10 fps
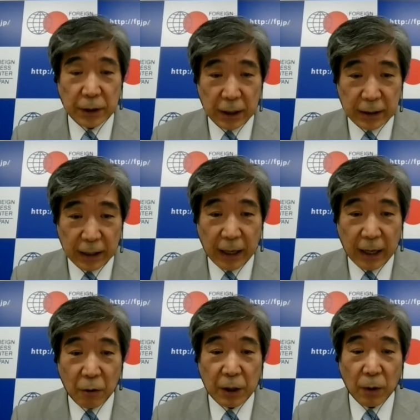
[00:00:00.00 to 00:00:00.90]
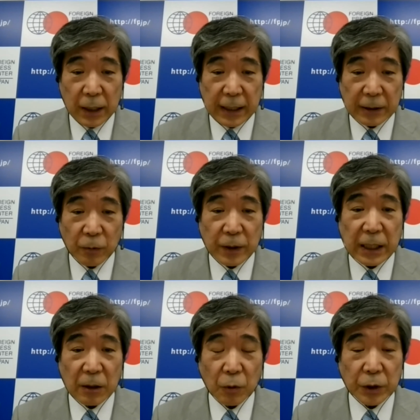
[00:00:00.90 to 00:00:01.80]
still 5 minutes
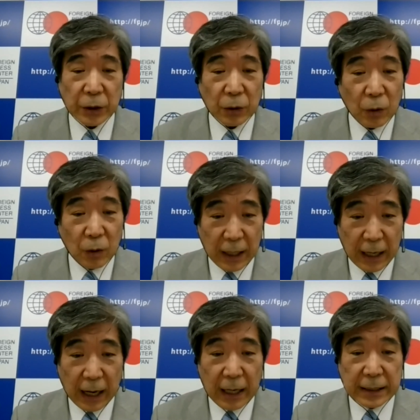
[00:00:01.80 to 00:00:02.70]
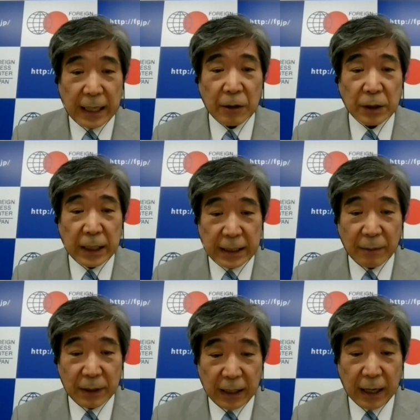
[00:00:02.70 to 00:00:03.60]
remaining. We'd like to conclude.
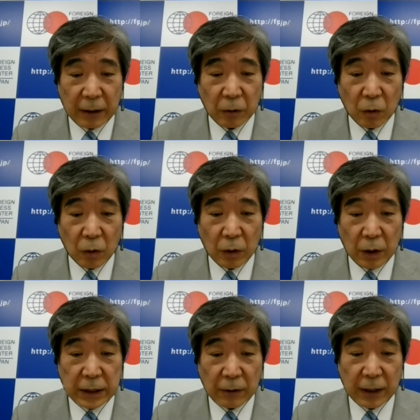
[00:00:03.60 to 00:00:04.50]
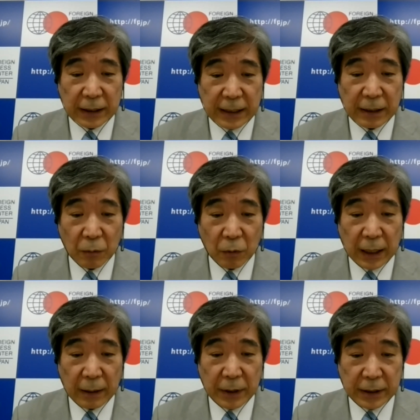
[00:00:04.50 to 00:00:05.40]
Are there any last
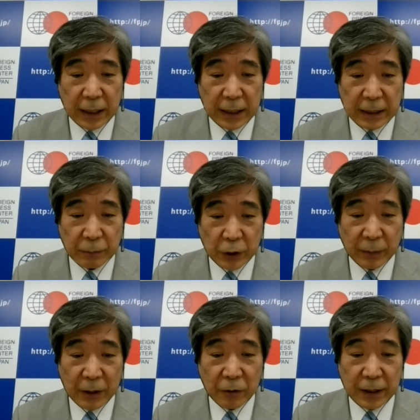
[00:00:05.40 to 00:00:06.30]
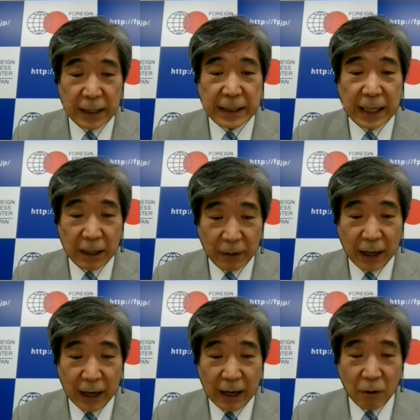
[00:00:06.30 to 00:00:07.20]
messages from the mayor?
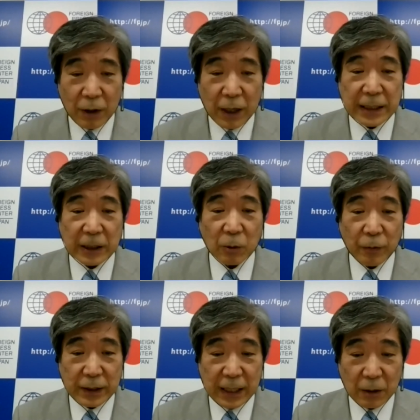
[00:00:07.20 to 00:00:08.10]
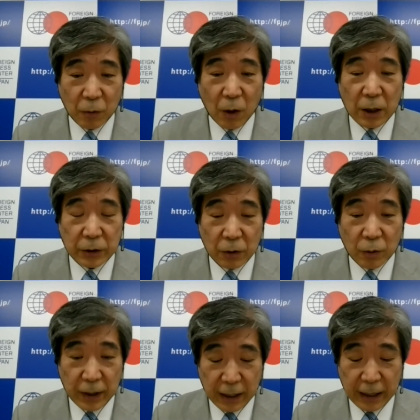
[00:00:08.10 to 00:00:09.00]
If you have some words for the
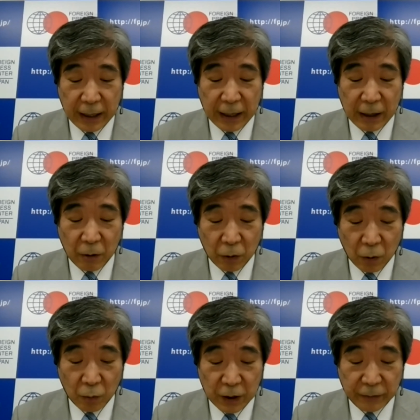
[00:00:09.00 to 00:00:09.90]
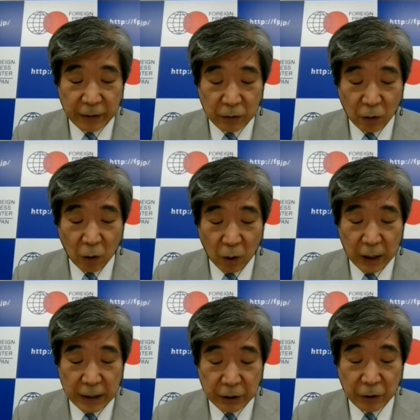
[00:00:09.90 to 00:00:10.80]
audience, if you have some concluding
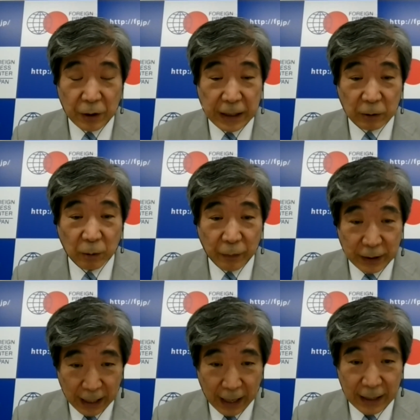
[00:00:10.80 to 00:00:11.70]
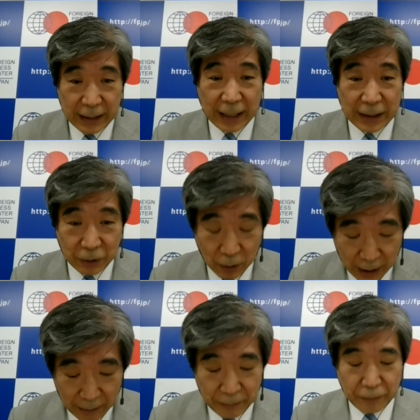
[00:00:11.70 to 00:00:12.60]
remarks, we'd like to end
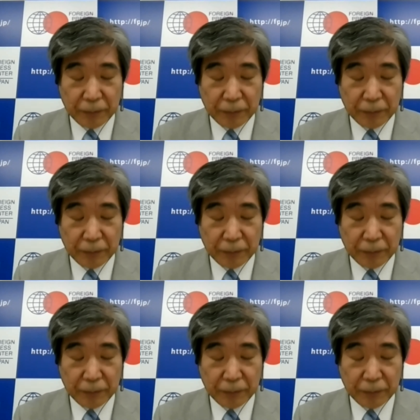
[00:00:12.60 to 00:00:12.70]
with